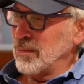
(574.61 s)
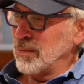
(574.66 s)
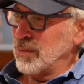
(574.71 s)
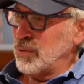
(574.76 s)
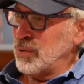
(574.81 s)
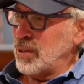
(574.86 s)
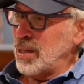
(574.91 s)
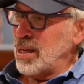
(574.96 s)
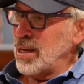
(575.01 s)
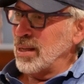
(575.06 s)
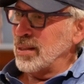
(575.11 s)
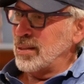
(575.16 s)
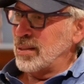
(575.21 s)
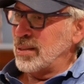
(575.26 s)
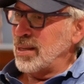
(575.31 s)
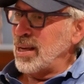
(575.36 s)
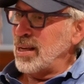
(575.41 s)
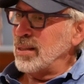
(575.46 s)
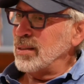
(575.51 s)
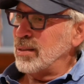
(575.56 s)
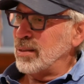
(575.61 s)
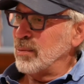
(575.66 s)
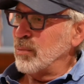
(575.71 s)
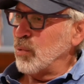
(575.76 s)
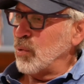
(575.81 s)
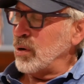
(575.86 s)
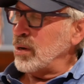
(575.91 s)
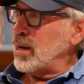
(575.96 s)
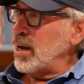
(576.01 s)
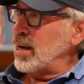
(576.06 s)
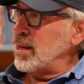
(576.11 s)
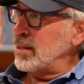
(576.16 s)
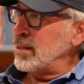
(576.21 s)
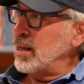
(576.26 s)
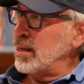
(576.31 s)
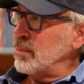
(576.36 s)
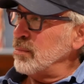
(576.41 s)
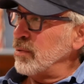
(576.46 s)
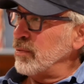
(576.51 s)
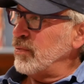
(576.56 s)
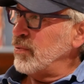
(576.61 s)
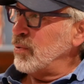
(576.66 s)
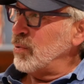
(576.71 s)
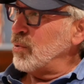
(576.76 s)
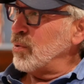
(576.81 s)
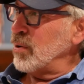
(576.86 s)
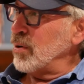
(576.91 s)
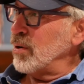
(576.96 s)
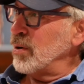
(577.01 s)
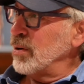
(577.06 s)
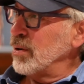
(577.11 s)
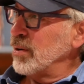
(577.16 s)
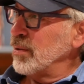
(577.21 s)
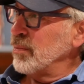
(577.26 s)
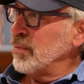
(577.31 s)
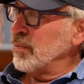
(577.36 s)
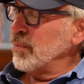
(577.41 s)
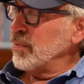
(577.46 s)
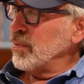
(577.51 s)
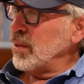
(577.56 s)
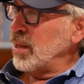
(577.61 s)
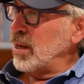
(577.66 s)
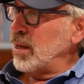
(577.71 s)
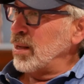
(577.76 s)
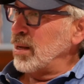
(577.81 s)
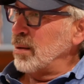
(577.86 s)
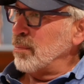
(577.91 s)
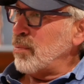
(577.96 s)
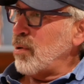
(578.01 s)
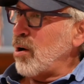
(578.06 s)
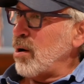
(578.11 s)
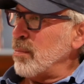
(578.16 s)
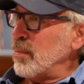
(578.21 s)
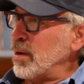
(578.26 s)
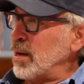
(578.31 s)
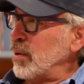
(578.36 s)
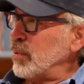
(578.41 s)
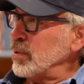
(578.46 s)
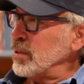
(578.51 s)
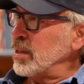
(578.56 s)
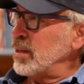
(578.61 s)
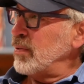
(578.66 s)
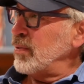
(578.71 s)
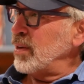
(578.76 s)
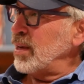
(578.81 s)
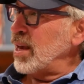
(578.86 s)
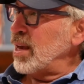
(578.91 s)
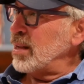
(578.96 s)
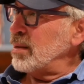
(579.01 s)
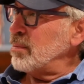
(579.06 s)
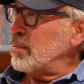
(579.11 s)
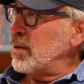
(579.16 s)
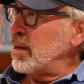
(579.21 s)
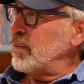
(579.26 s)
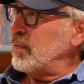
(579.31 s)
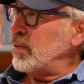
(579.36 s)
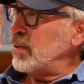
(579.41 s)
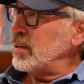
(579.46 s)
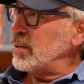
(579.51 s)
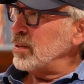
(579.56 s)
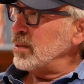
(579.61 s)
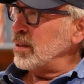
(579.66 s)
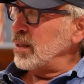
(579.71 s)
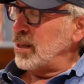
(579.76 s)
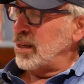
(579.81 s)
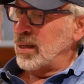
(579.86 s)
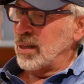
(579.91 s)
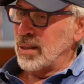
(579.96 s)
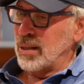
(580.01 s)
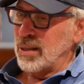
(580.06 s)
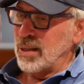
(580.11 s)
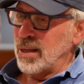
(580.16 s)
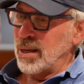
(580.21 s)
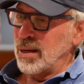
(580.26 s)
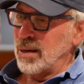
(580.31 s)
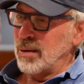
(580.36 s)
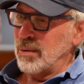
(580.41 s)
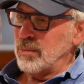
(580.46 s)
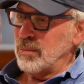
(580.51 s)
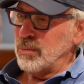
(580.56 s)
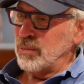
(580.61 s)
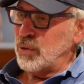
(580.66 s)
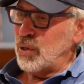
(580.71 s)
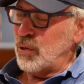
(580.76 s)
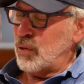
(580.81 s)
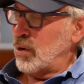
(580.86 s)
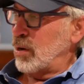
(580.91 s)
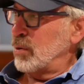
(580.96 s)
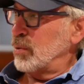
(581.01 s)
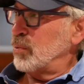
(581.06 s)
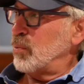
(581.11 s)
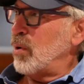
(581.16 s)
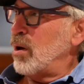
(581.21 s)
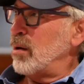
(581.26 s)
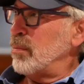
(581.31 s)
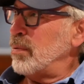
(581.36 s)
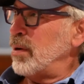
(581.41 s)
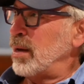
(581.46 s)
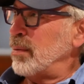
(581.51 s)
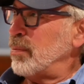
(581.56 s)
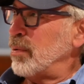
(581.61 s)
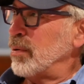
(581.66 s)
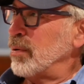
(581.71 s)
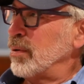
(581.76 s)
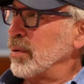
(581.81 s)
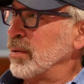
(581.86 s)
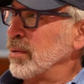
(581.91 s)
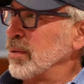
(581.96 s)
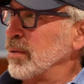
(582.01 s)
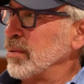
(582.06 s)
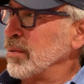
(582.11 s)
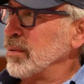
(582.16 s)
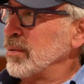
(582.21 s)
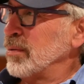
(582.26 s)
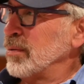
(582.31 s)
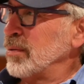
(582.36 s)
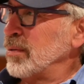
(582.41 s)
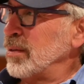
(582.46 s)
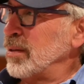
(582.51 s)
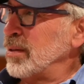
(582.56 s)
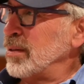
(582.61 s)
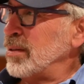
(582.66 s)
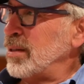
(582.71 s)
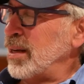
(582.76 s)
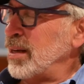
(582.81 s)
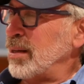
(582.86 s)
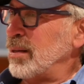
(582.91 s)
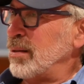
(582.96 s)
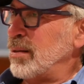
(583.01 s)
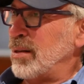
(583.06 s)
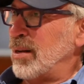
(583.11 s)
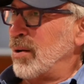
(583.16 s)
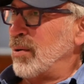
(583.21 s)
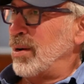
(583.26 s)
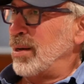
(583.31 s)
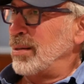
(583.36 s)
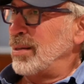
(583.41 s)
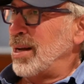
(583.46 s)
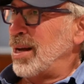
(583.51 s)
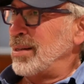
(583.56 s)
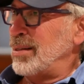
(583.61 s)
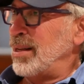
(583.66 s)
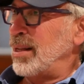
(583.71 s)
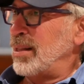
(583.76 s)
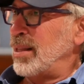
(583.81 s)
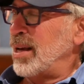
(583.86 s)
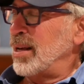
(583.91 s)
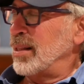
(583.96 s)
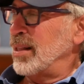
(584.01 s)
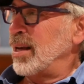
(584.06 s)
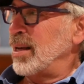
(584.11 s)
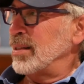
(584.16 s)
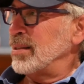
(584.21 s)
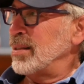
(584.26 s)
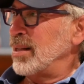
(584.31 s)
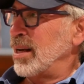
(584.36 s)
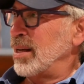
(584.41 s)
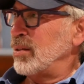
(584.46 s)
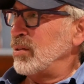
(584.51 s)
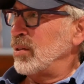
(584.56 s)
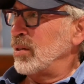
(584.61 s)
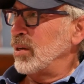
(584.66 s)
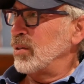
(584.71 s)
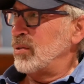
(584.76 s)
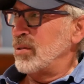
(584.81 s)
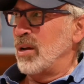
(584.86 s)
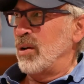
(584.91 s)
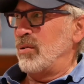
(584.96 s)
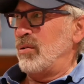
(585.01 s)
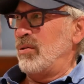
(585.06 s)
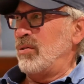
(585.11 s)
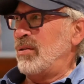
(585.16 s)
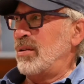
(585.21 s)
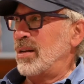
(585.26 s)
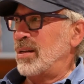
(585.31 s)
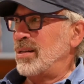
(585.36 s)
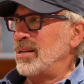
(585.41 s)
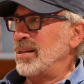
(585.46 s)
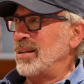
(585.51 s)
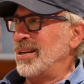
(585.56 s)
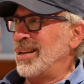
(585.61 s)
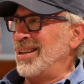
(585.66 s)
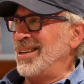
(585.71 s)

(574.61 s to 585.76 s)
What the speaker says: she had seen some work I had done before in an apartment I was living at in Memphis, and she thought it was wallpaper. It's like, no, I did that last night. She goes, no, you didn't.